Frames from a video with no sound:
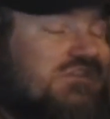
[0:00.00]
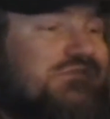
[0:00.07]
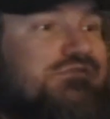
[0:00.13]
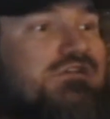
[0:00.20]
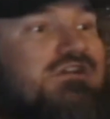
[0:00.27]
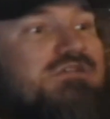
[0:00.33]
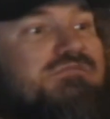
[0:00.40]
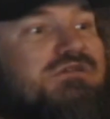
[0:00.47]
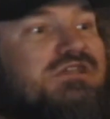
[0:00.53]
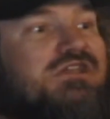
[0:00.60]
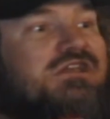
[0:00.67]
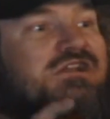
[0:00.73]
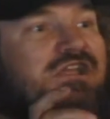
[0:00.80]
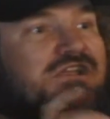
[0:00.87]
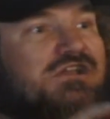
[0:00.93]
in front of
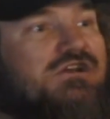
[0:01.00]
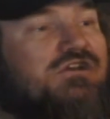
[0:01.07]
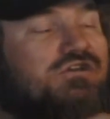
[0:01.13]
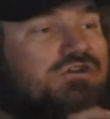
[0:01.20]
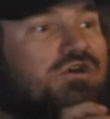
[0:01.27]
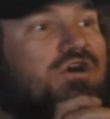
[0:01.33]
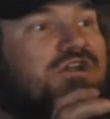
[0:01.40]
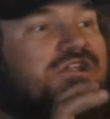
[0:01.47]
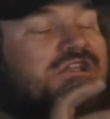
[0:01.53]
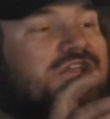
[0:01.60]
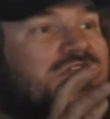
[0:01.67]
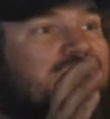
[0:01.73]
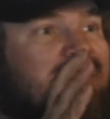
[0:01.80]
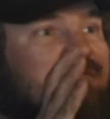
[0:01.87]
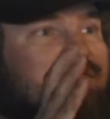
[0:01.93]
me, and I can look on it
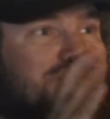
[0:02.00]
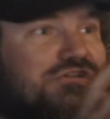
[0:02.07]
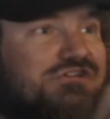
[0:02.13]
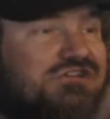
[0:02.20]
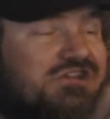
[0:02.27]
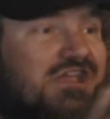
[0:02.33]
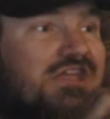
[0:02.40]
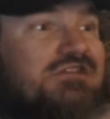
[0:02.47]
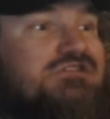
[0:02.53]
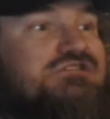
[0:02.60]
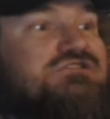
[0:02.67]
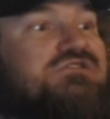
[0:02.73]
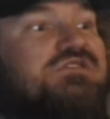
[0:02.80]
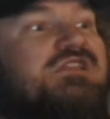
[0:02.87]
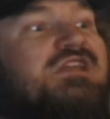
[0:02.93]
and, and put it together
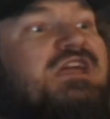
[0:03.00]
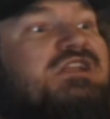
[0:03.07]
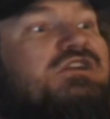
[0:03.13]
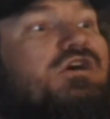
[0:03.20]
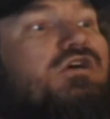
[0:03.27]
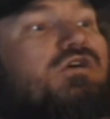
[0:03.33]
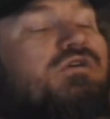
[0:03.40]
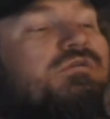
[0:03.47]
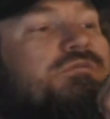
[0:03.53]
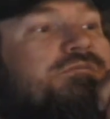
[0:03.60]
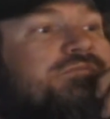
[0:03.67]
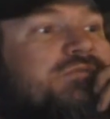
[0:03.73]
so that I know.